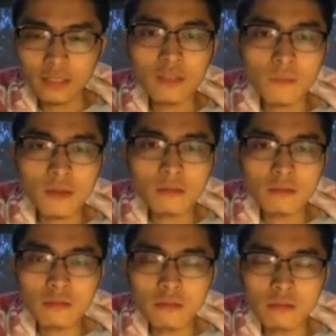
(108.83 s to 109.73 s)
It
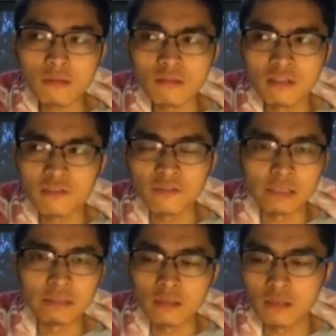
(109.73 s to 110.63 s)
depends
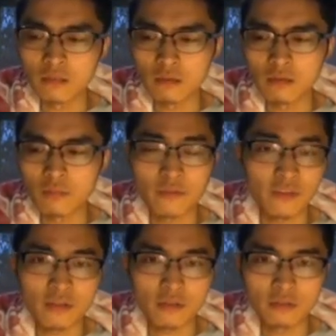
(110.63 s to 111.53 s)
different
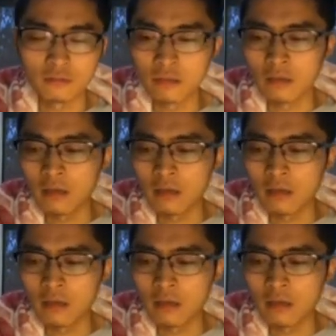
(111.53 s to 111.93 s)
profession.